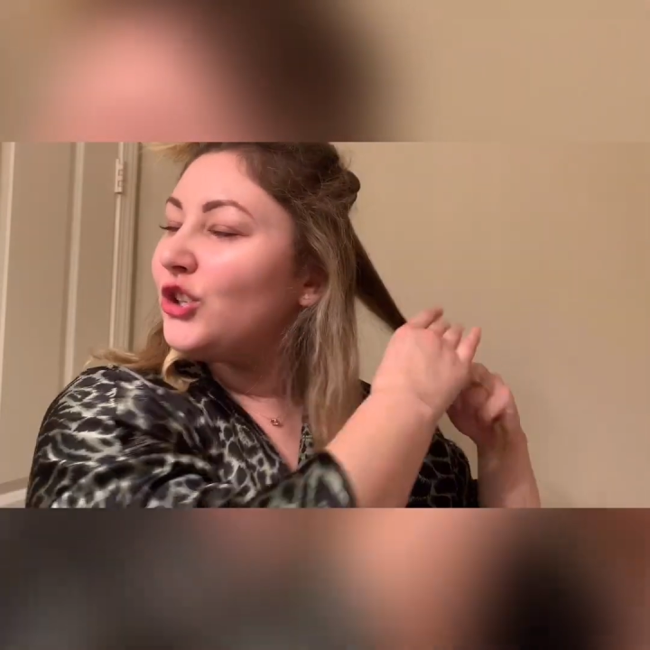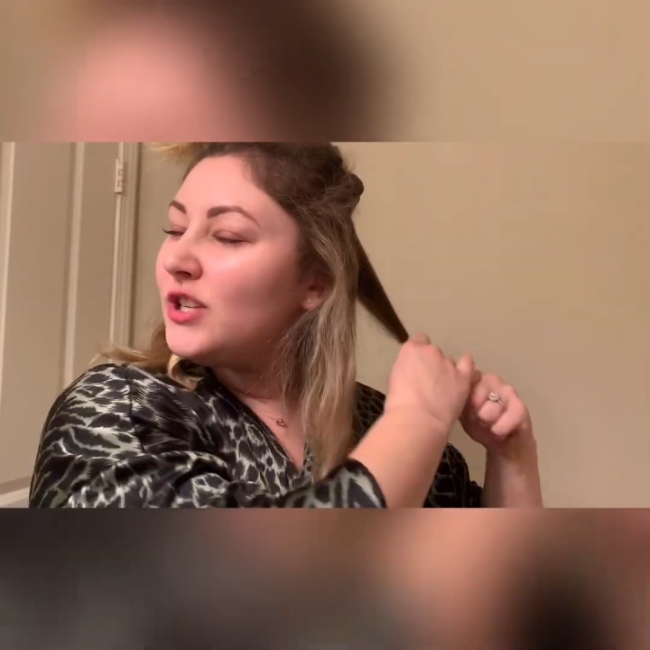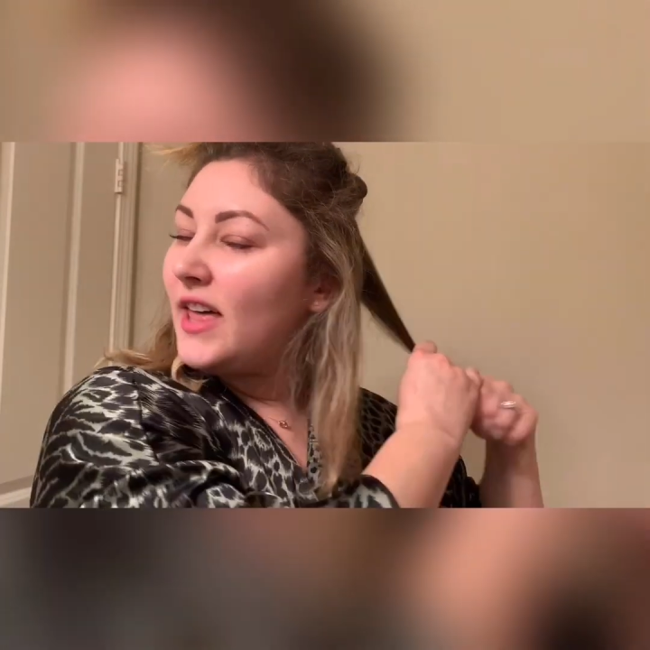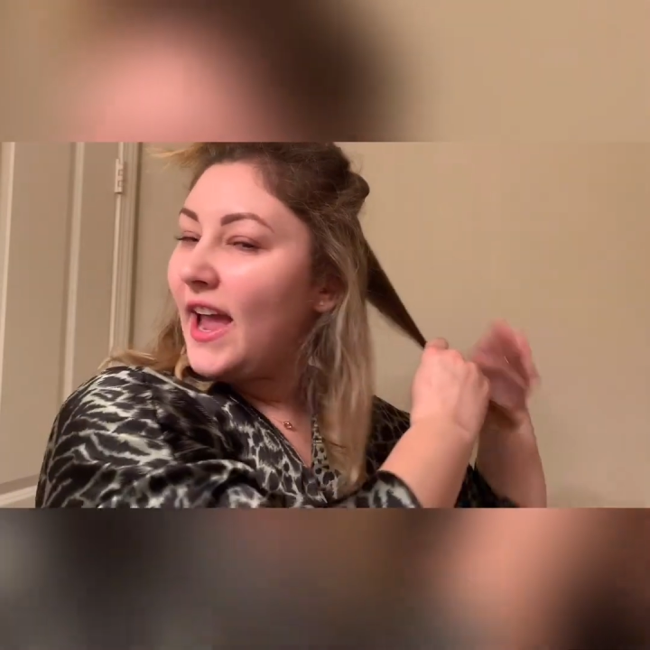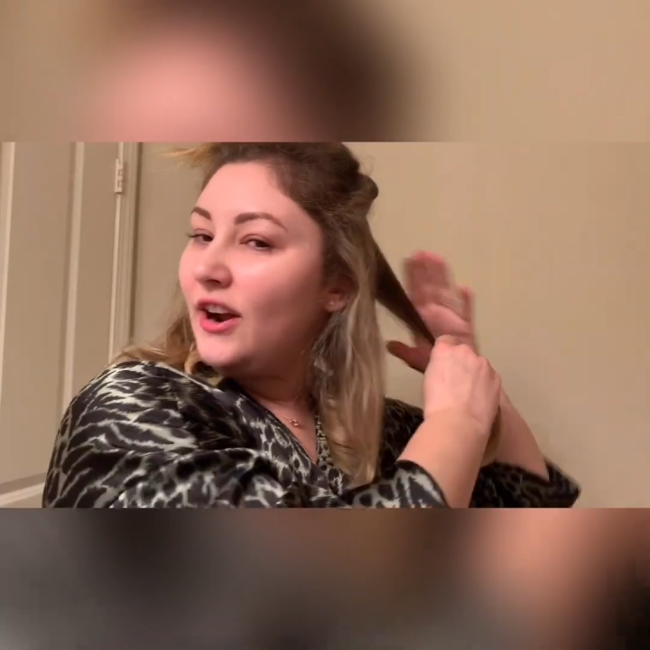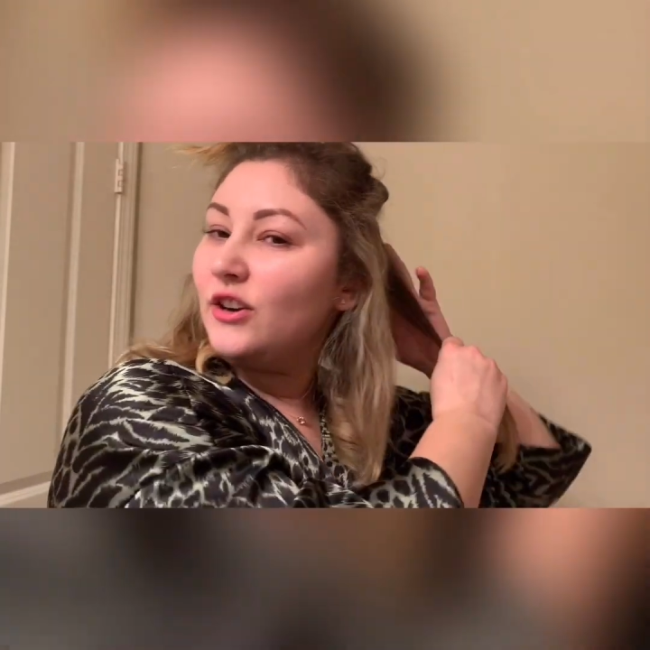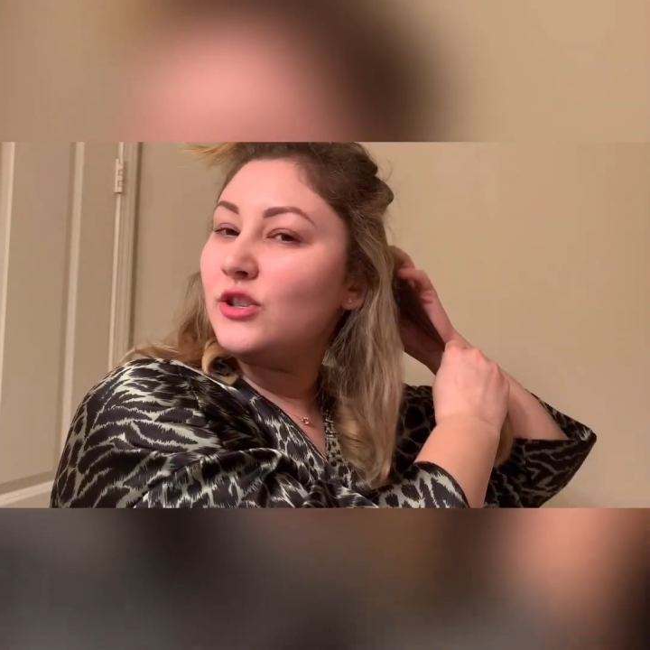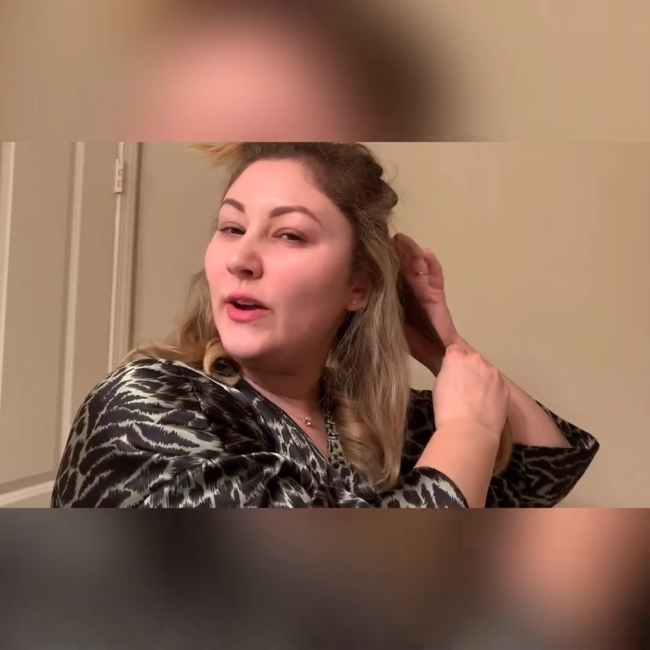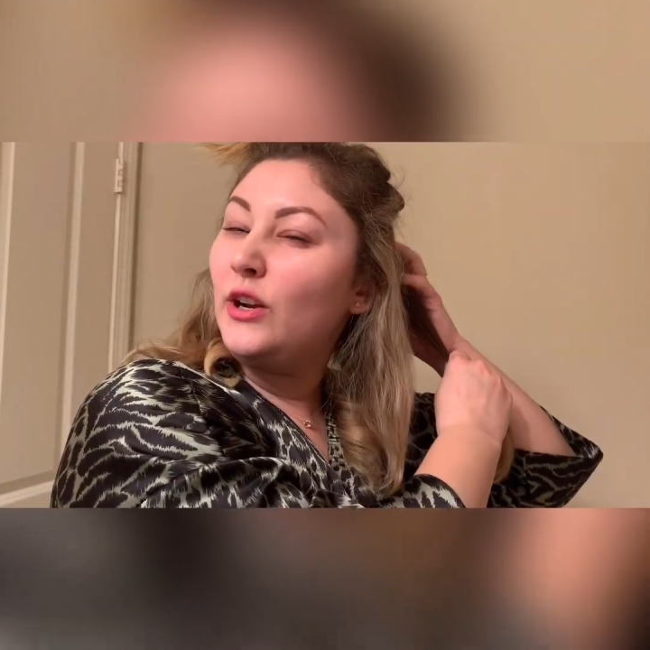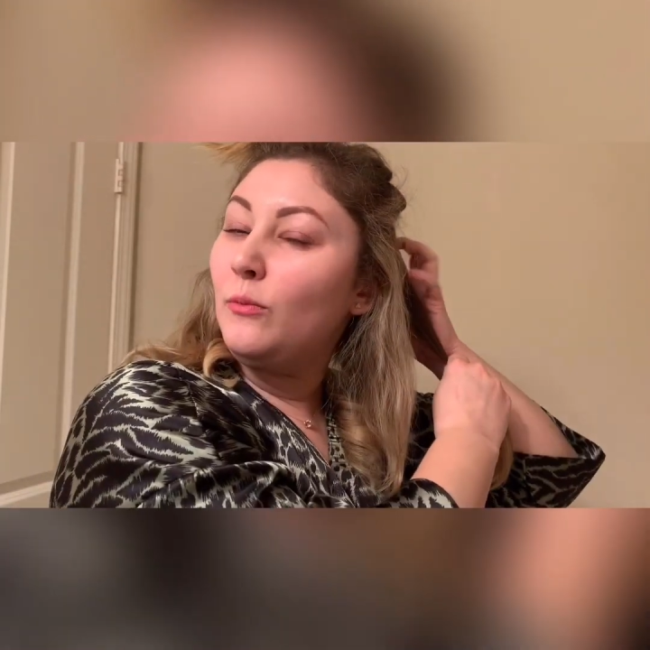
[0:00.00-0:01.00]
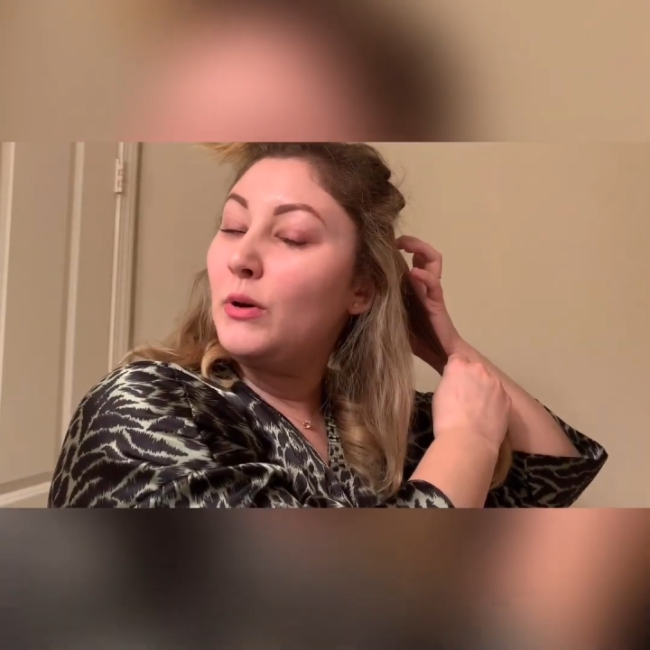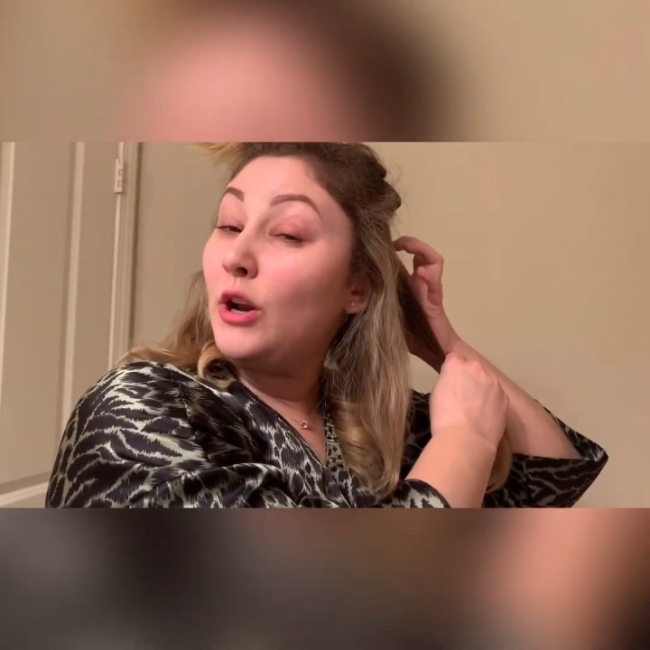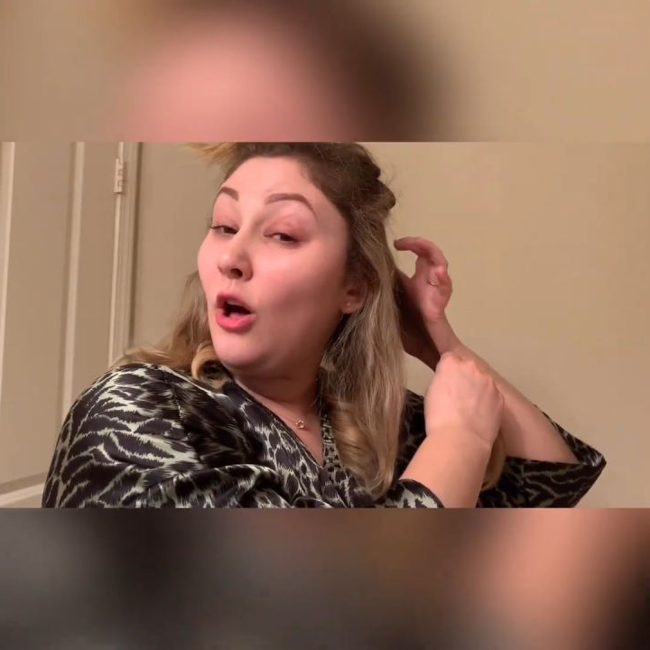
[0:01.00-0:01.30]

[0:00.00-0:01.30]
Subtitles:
to the hair so I don't put